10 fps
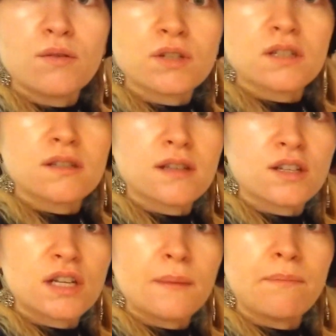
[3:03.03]
which is
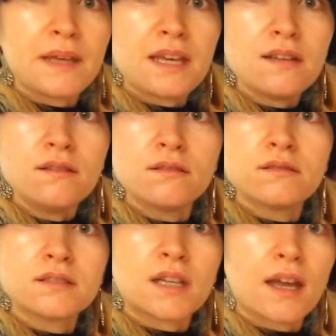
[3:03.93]
essentially bean.
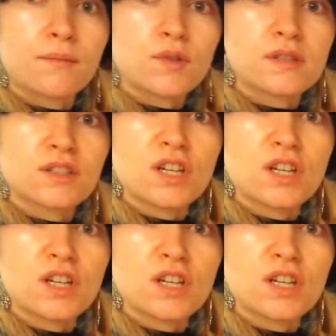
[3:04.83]
Today I'm using